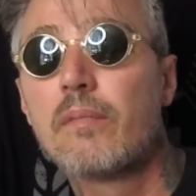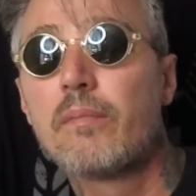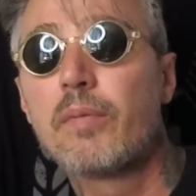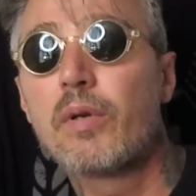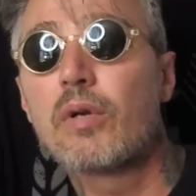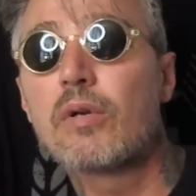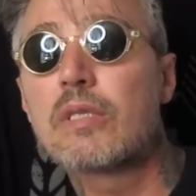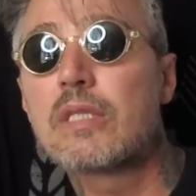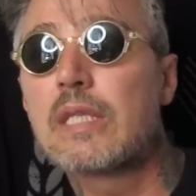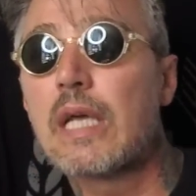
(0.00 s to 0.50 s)

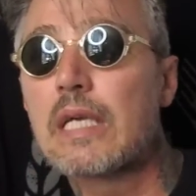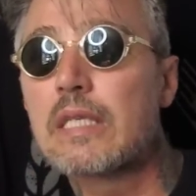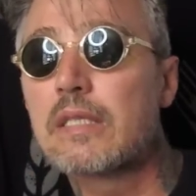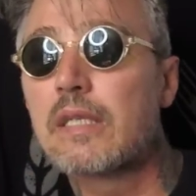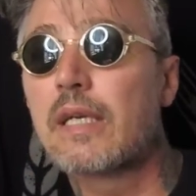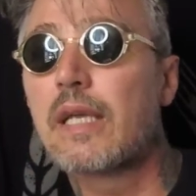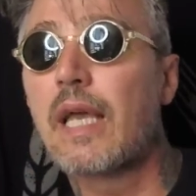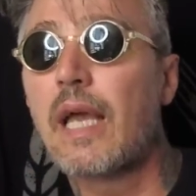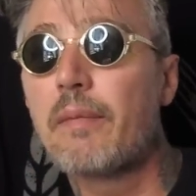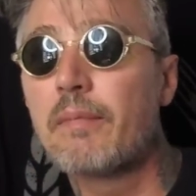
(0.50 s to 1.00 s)
Because that's
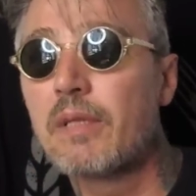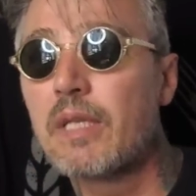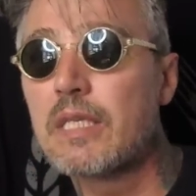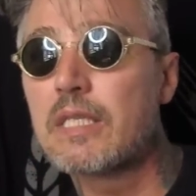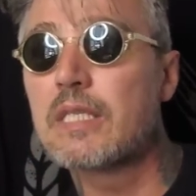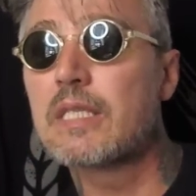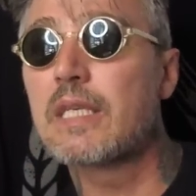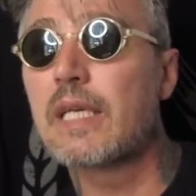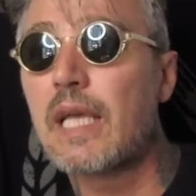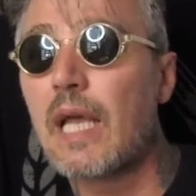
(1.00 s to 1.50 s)
the game.
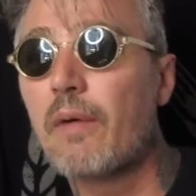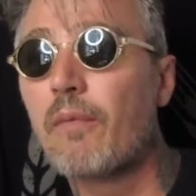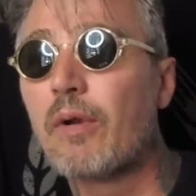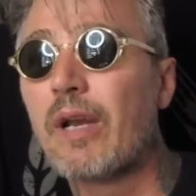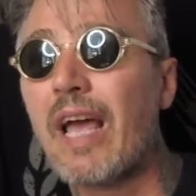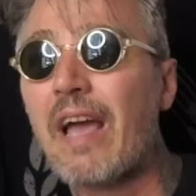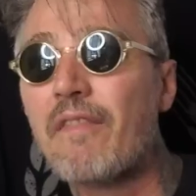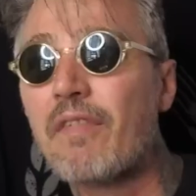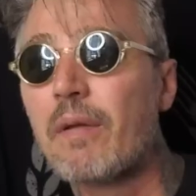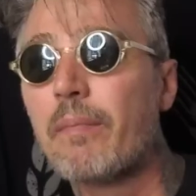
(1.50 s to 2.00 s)
This is the game
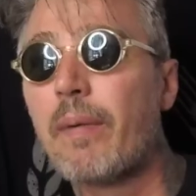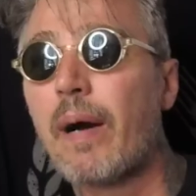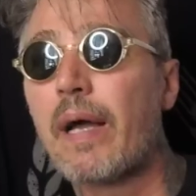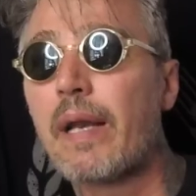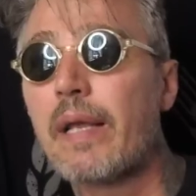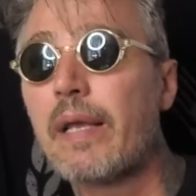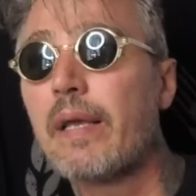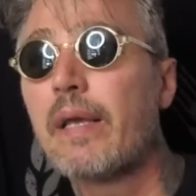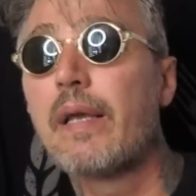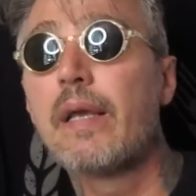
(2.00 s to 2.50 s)
when
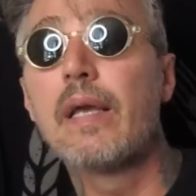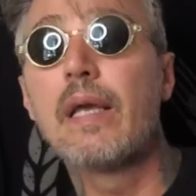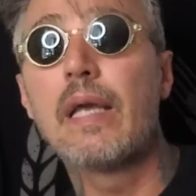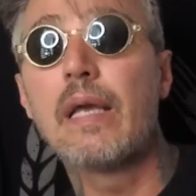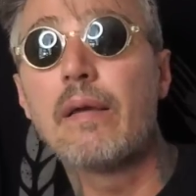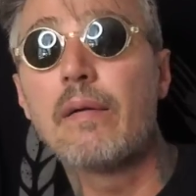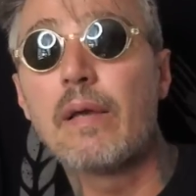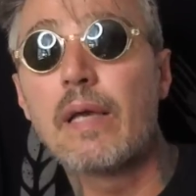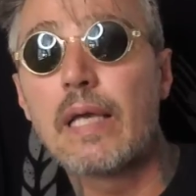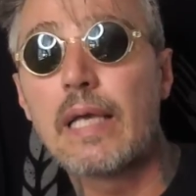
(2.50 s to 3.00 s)
everybody
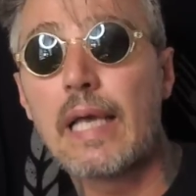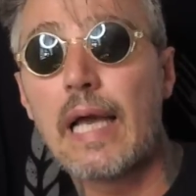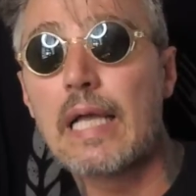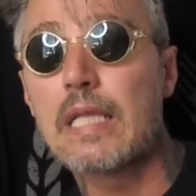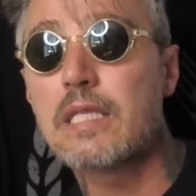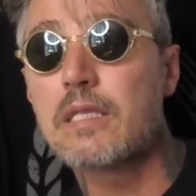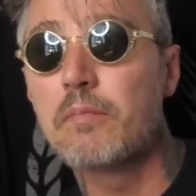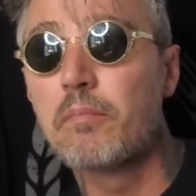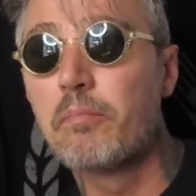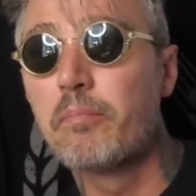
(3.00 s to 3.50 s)

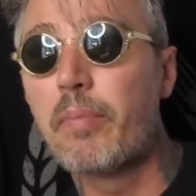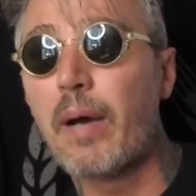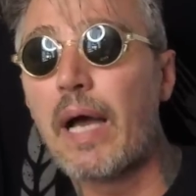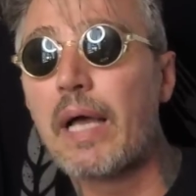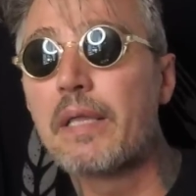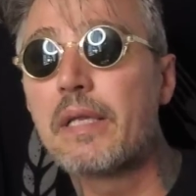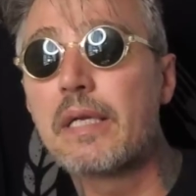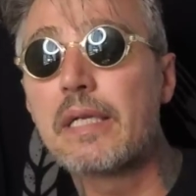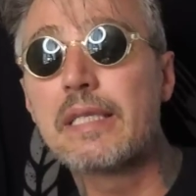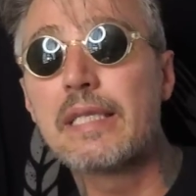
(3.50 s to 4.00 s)
gets
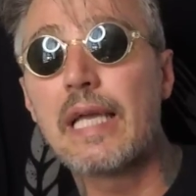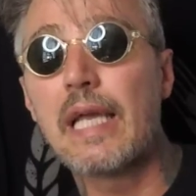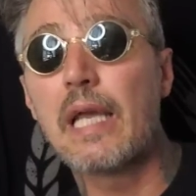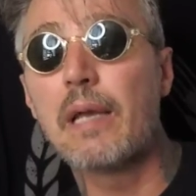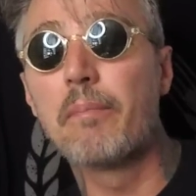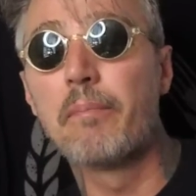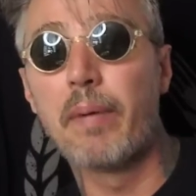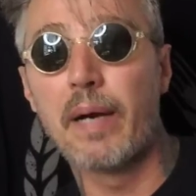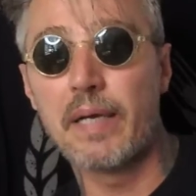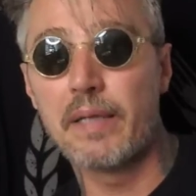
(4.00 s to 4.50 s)
better
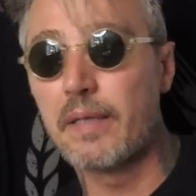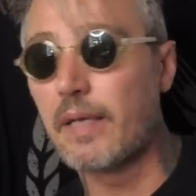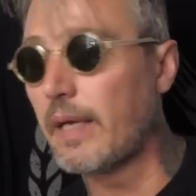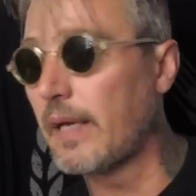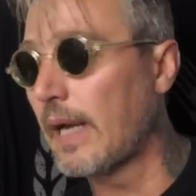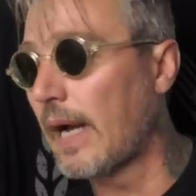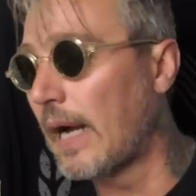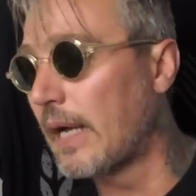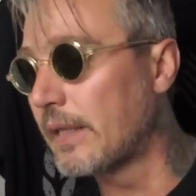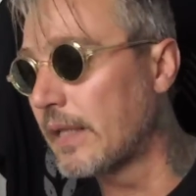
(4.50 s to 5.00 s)
day by
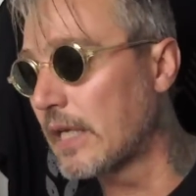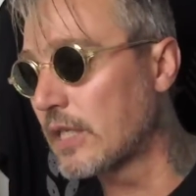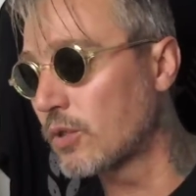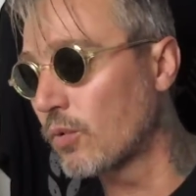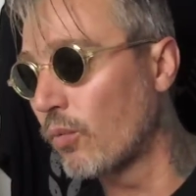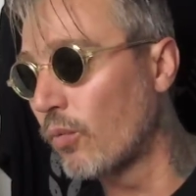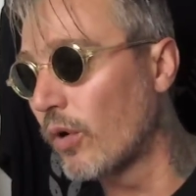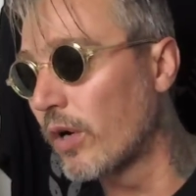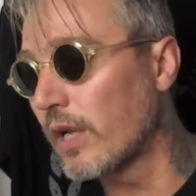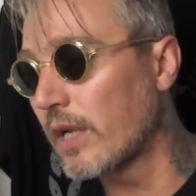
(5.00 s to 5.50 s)
day. And that's
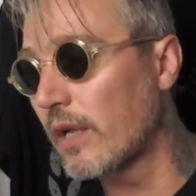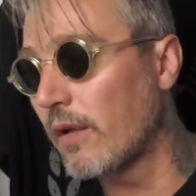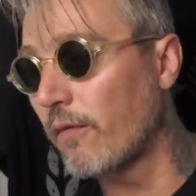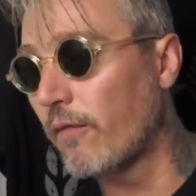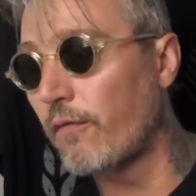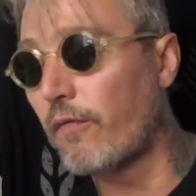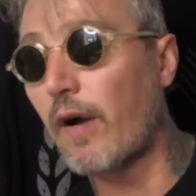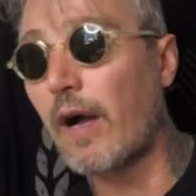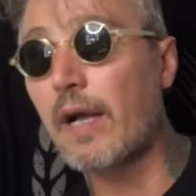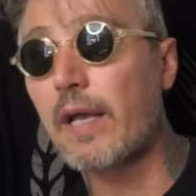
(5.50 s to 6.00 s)

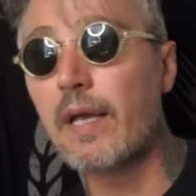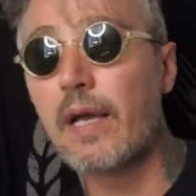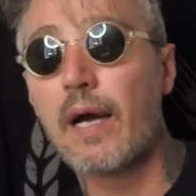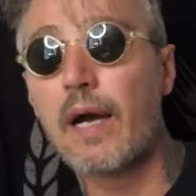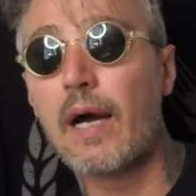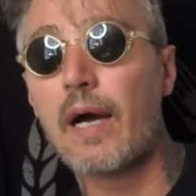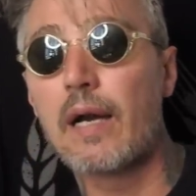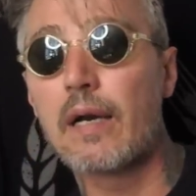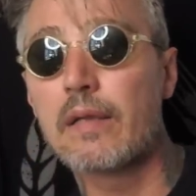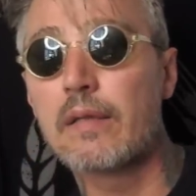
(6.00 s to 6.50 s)
working fucking
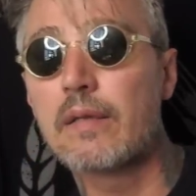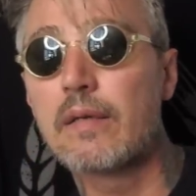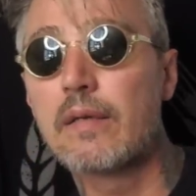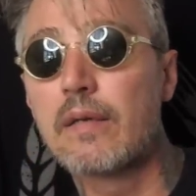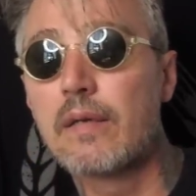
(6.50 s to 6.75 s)
hard.